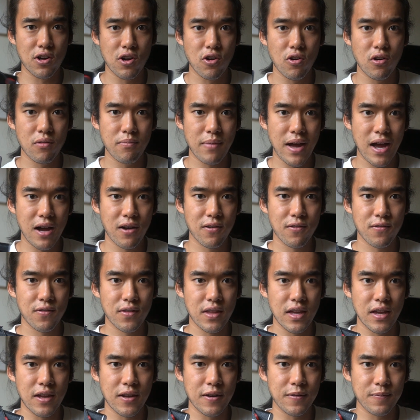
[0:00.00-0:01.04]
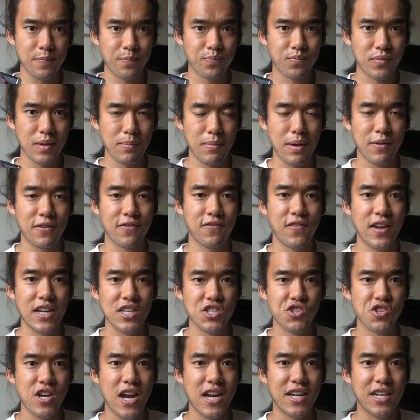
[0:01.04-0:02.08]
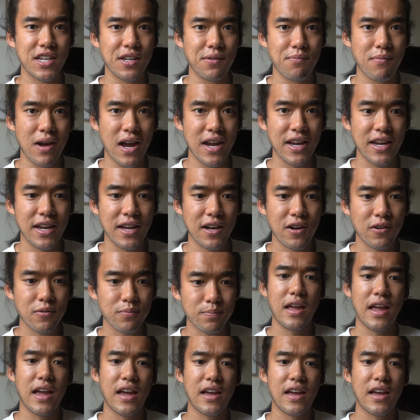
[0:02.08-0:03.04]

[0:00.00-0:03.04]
know about, then maybe face tracking might help.